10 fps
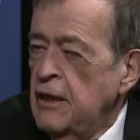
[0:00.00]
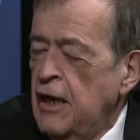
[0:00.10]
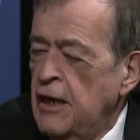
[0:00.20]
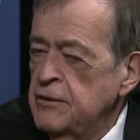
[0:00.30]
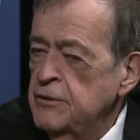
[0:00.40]

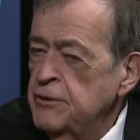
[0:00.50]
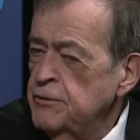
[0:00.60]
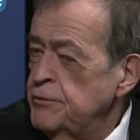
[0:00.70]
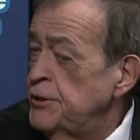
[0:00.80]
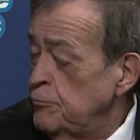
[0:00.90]
Uh, you
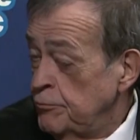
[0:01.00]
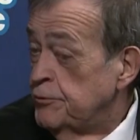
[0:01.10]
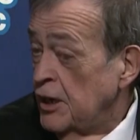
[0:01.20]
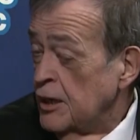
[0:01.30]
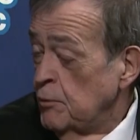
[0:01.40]
did
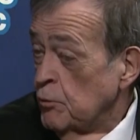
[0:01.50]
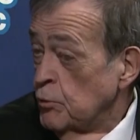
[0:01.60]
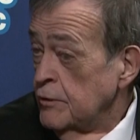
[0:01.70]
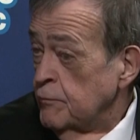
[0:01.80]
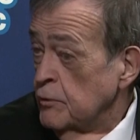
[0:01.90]
talk about
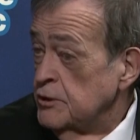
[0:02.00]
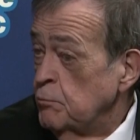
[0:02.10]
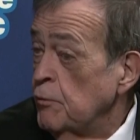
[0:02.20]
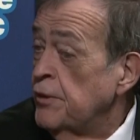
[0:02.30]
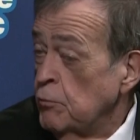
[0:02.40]
workforce,
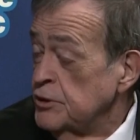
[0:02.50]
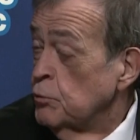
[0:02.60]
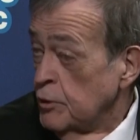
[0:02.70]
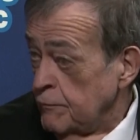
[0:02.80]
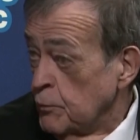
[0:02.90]
but there was a
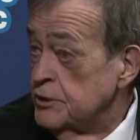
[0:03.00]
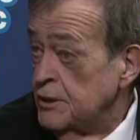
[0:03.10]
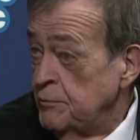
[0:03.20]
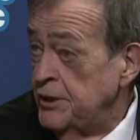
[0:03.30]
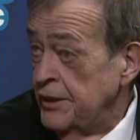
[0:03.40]
workforce
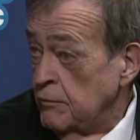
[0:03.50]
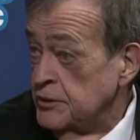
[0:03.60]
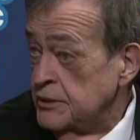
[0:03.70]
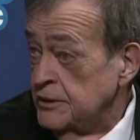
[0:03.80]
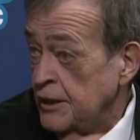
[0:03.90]
committee that was
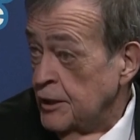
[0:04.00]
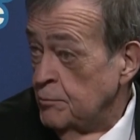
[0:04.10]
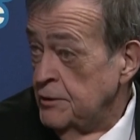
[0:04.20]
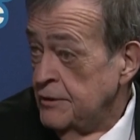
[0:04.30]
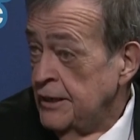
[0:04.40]
set
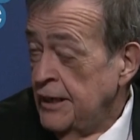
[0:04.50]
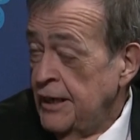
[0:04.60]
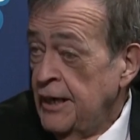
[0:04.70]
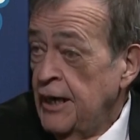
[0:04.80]
up. Yep.